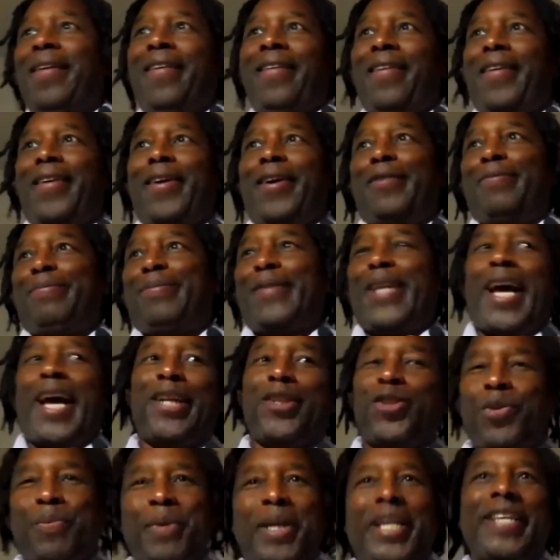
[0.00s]
uh,
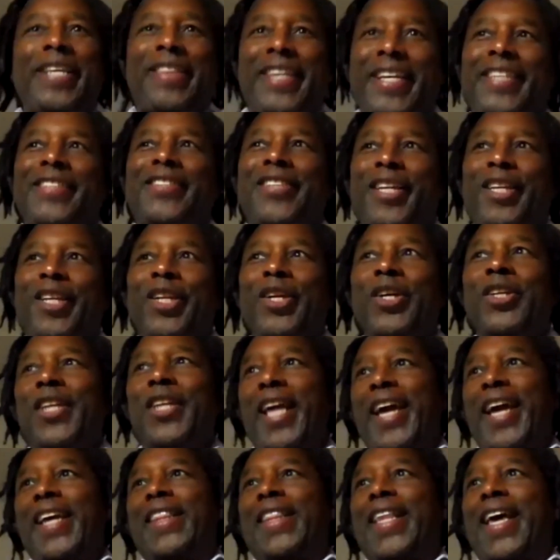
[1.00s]
not too many things that look
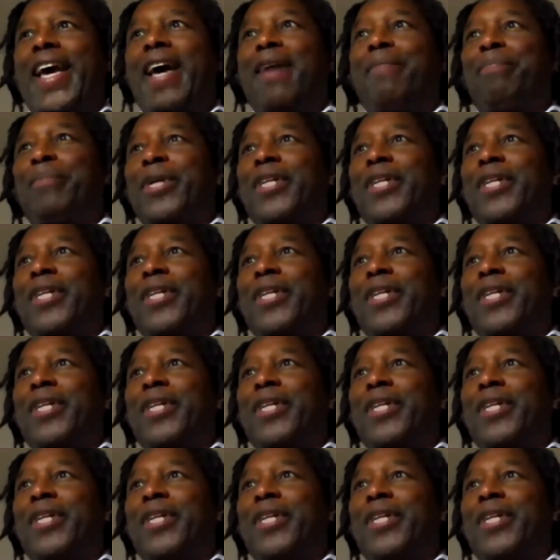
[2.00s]
like that,